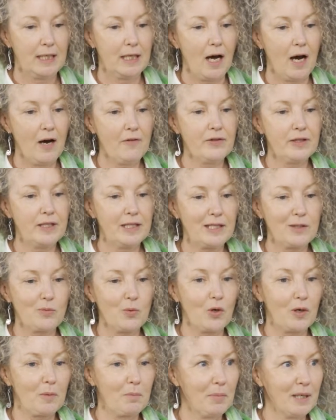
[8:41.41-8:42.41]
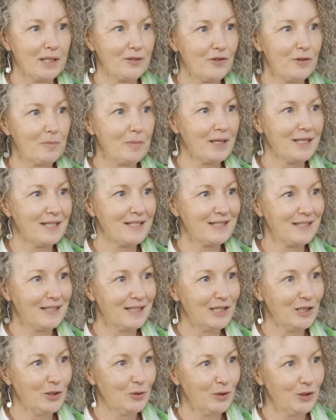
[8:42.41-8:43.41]
Often things work better in mice than
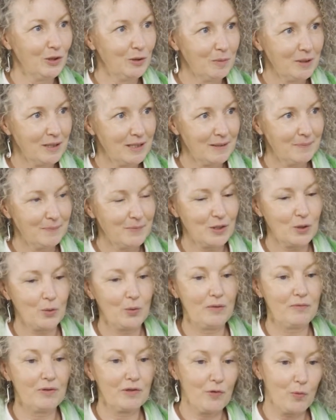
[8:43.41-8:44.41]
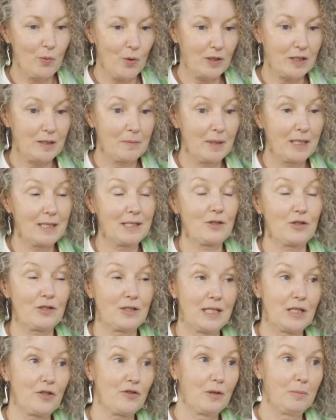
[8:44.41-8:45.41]
they do in humans. So even if it works in mice, doesn't
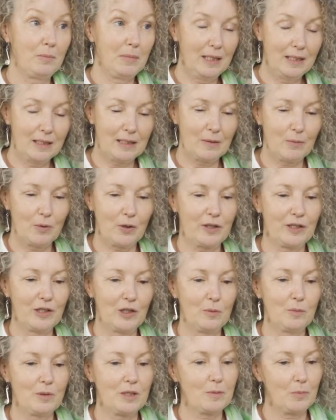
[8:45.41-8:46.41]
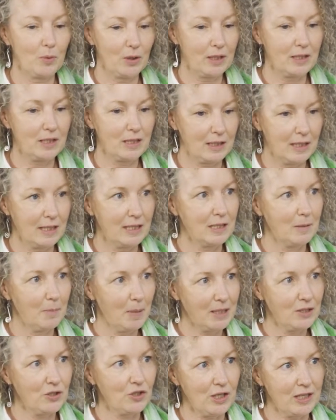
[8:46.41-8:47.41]
necessarily mean it'll work in humans, but it's the
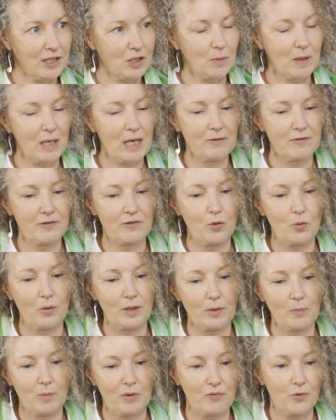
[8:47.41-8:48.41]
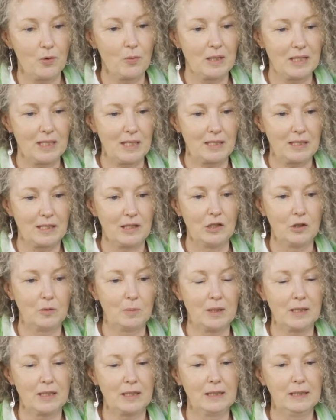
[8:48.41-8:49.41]
best chance we have of knowing before we test in
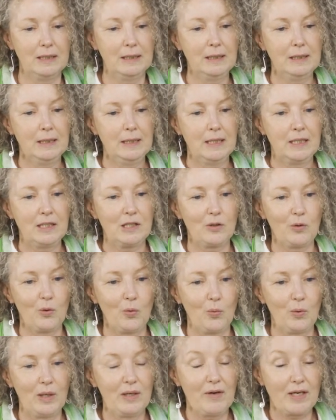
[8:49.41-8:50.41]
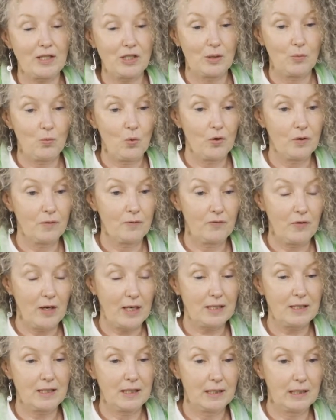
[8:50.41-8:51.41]
humans. So we have actually one
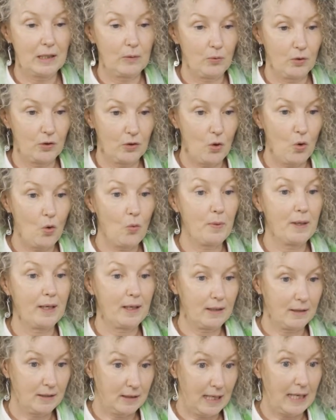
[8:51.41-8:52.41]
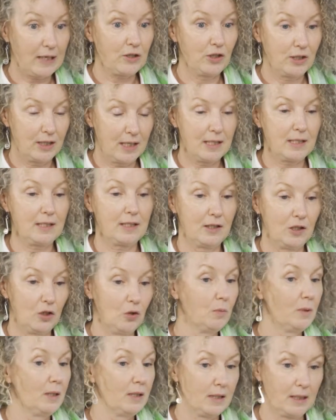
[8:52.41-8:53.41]
vaccine that we're hoping to actually test in
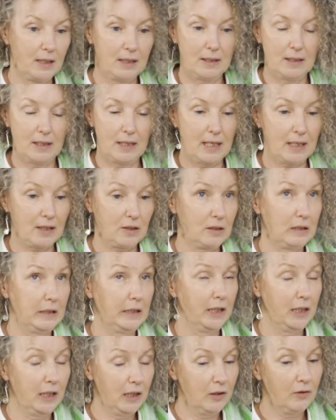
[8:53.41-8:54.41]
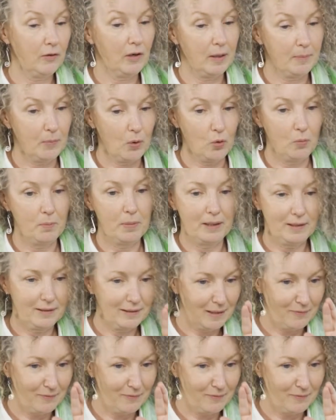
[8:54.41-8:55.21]
humans in the next year. I'm hoping.